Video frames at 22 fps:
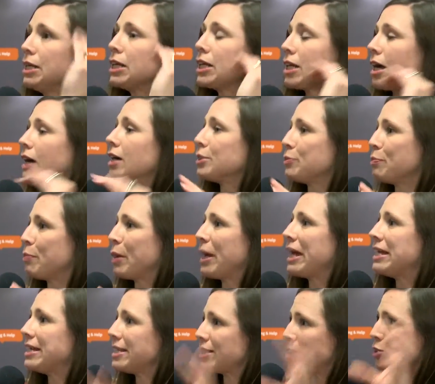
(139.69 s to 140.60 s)
cut and
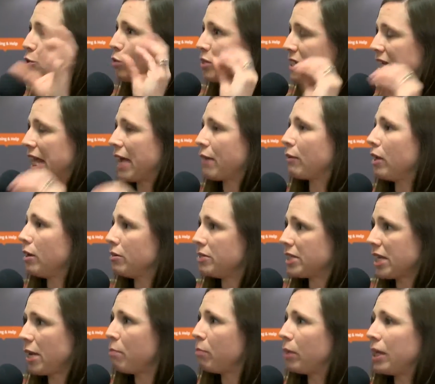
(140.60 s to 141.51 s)
paste or a download
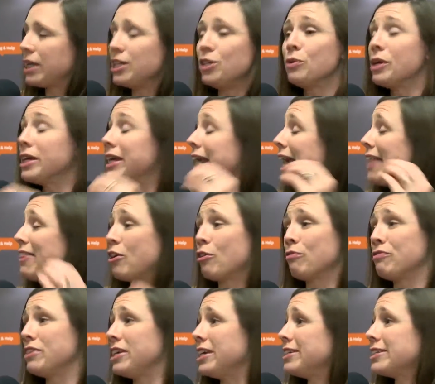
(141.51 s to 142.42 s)
template, you can get that
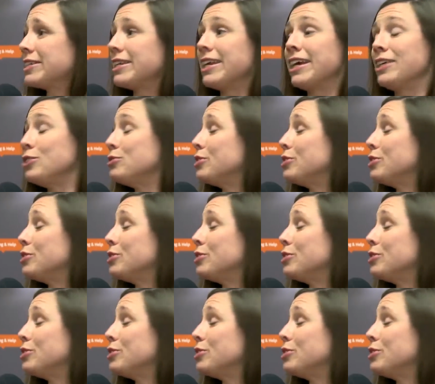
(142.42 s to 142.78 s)
off the internet.